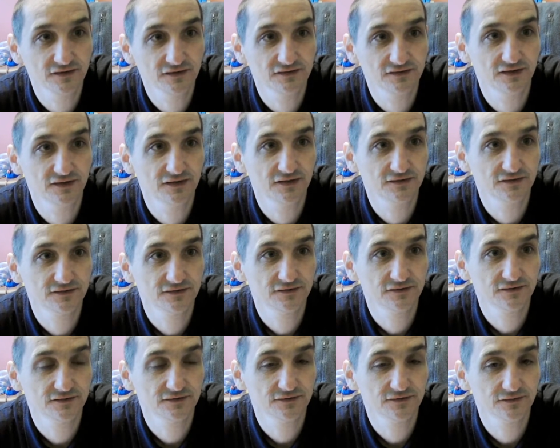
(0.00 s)

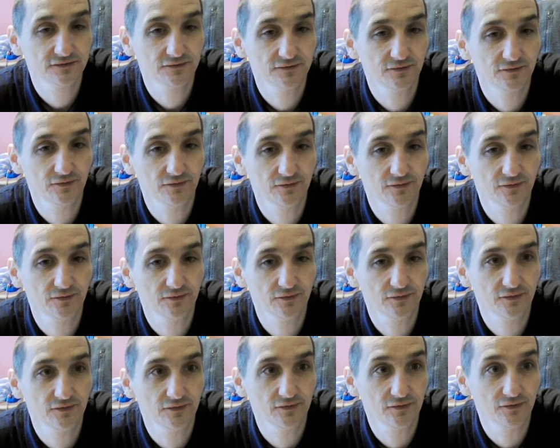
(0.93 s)
Let's
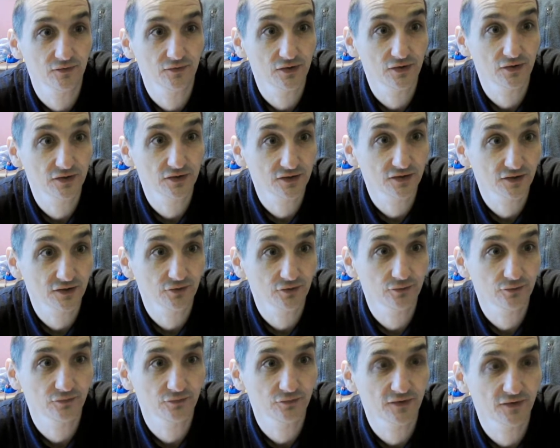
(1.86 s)

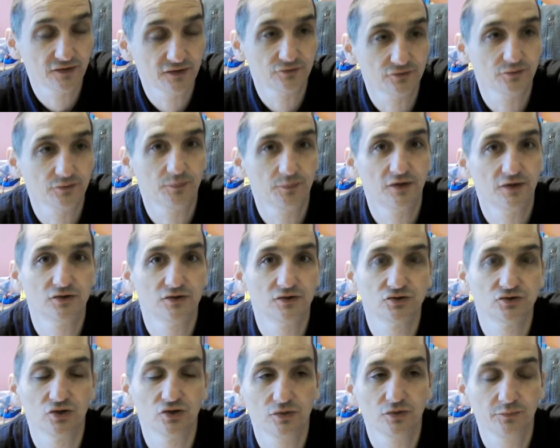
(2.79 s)
integrate with other repair
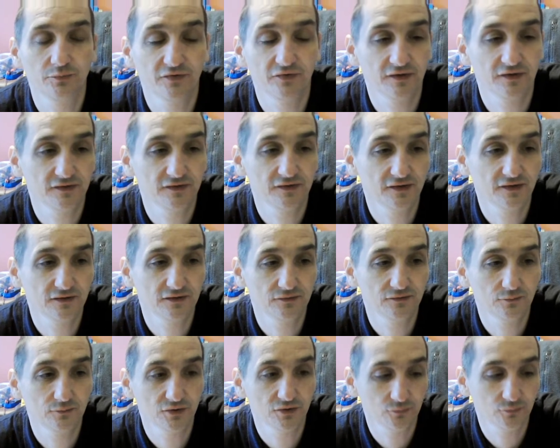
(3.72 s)
shops, and
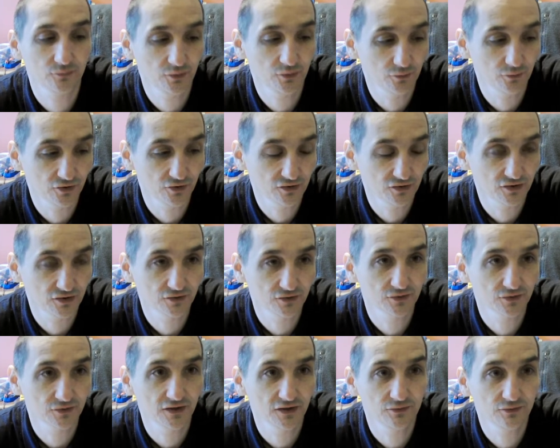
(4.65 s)
then when we will
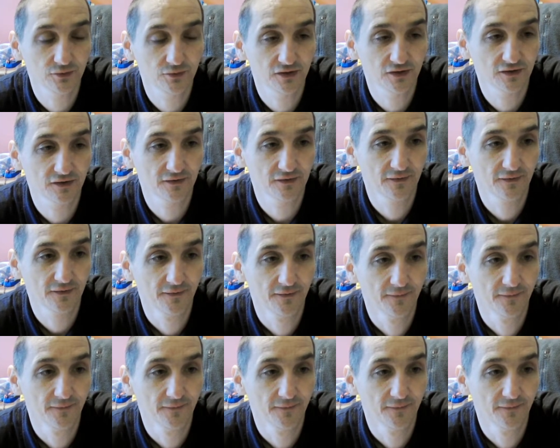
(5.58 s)
integrate, we can